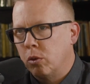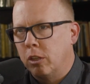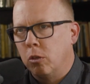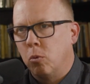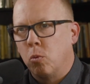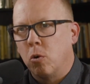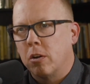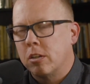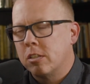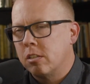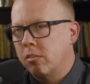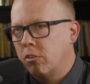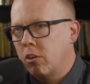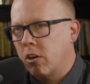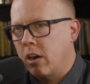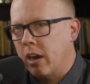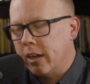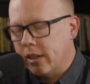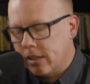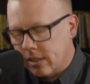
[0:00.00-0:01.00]
with the works of
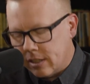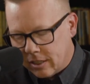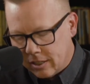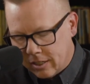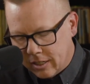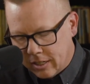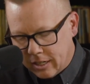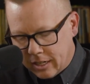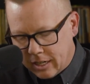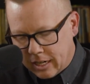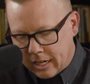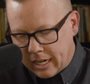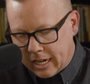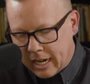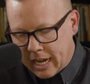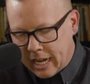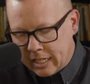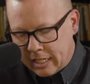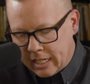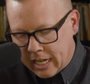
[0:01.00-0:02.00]
Christ uh,
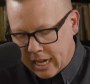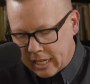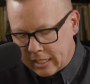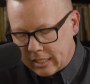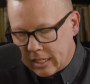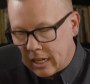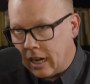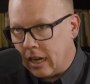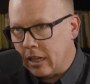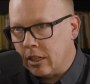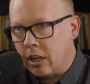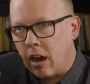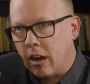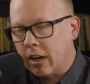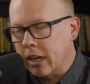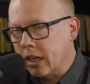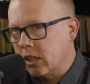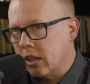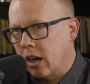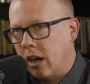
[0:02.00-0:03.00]
and yet uh, not
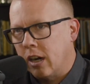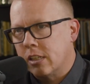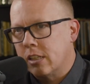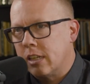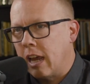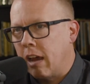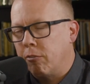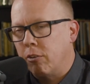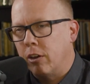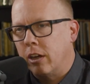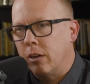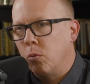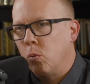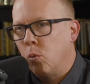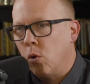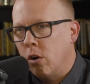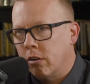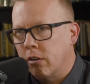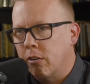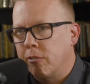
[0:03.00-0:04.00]
exhaust every
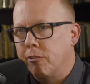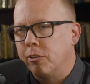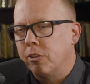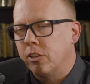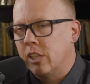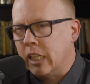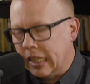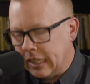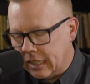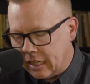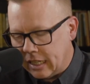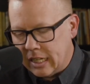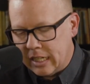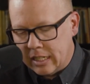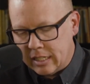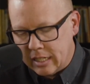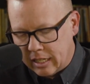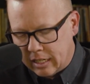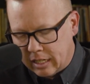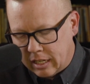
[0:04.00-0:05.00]
wonderful thing that he
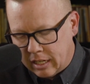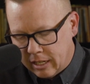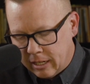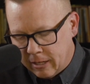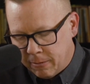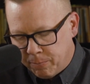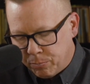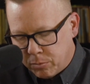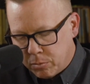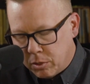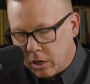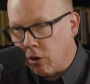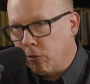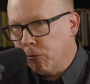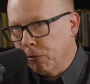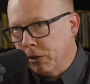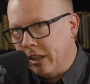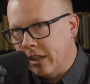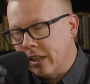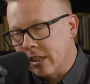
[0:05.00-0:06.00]
did. But
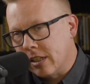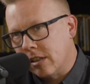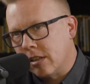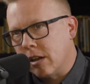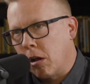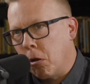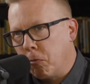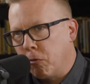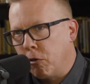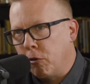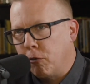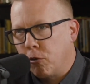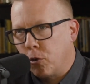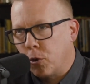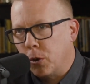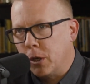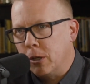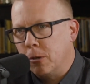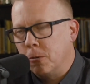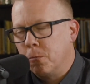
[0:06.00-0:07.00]
hopefully, this is helpful
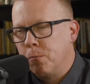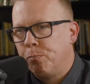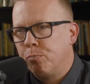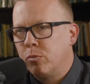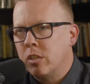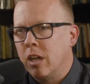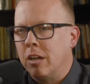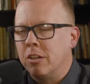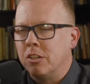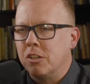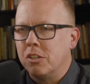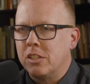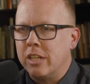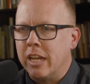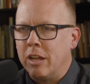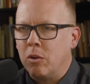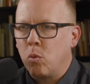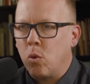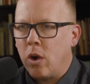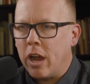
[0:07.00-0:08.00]
for you to
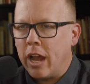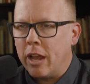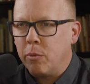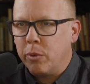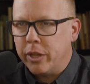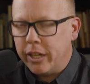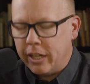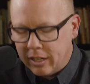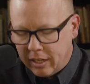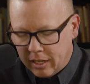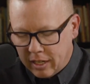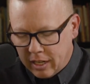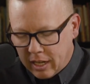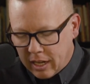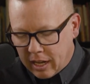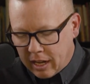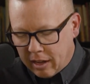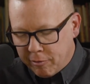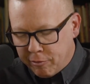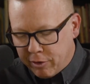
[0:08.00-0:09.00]
understand why we
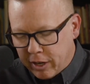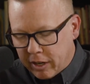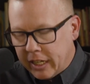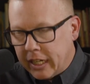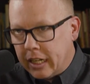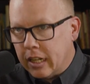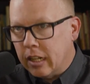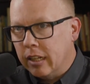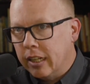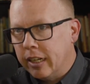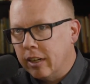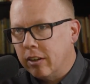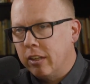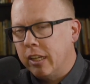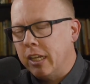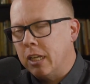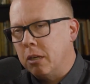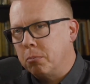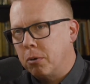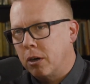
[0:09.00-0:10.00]
uh, very
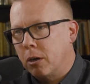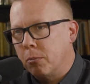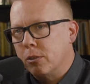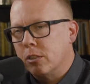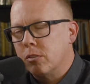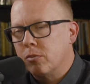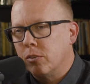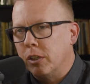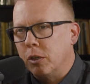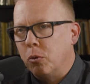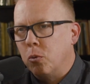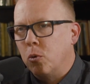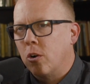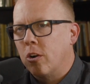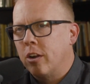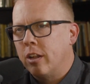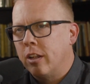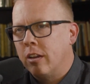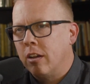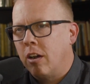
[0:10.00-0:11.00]
clearly and purposefully
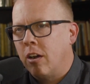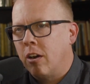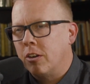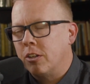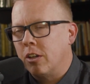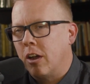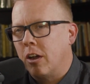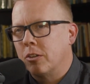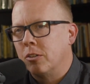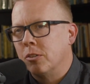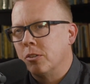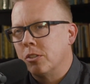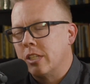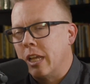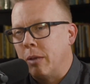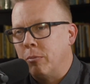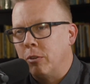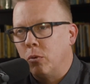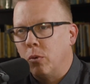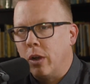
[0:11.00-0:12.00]
worded our doctrinal
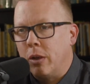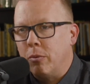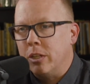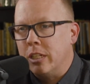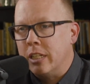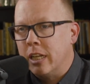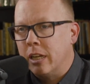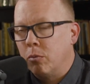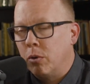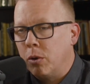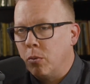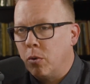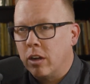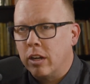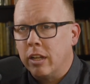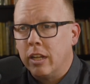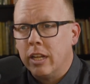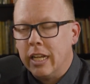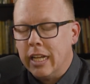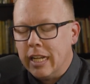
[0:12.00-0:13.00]
statement the way we did. We want
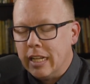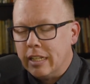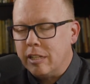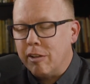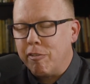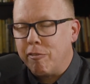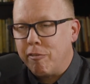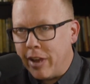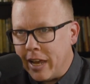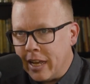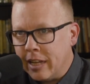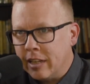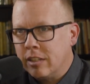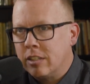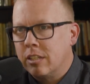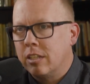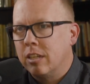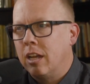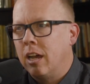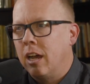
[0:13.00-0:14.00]
to
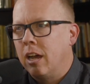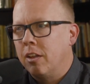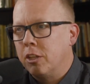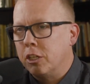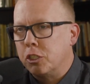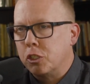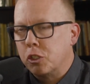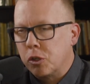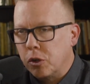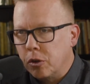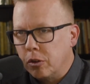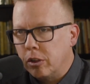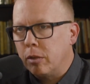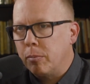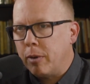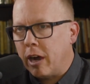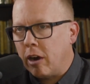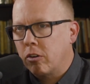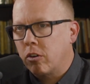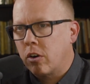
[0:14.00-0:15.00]
defend uh, the truth
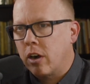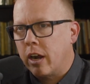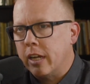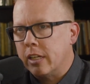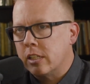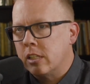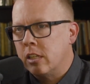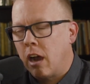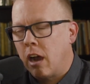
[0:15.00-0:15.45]
about Christ,